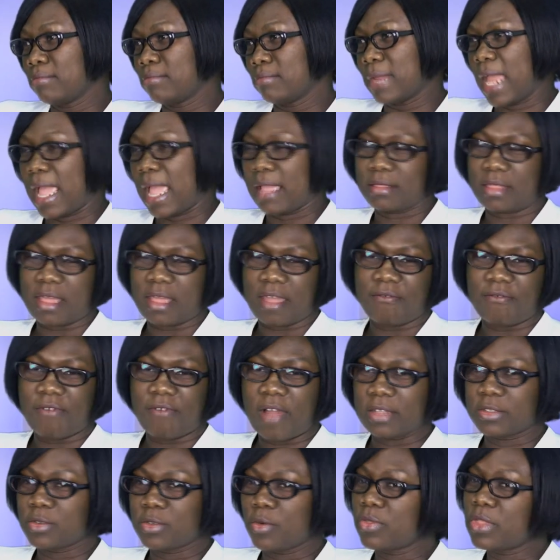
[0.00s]
like they're
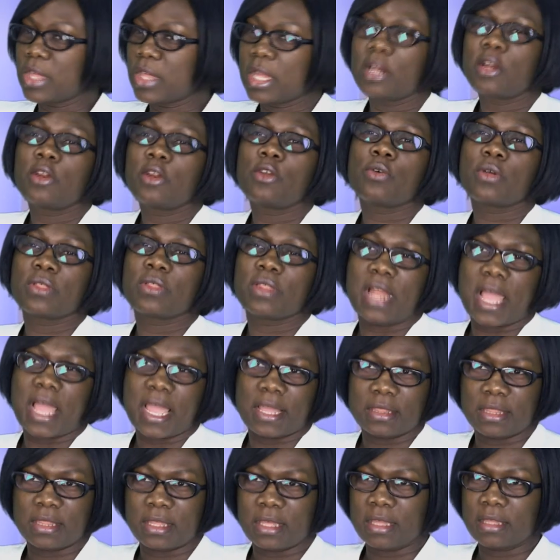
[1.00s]
fat, or they look
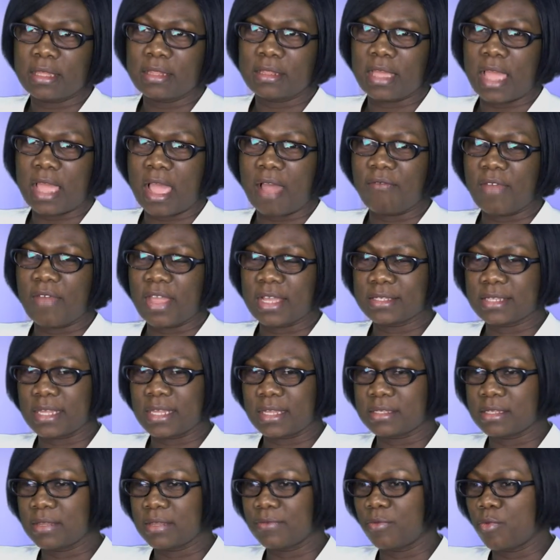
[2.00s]
like they have
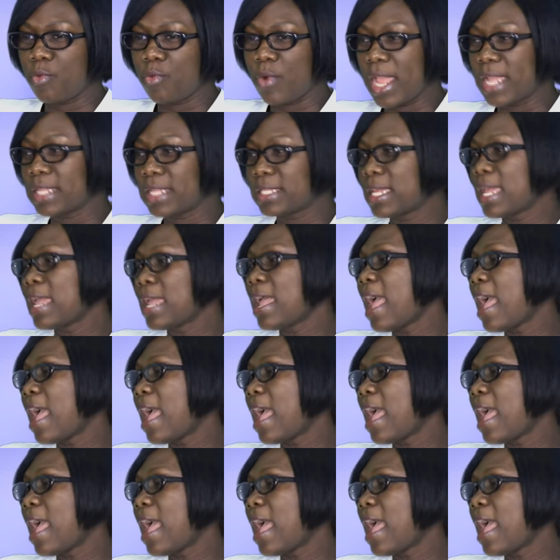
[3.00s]
excessive weight.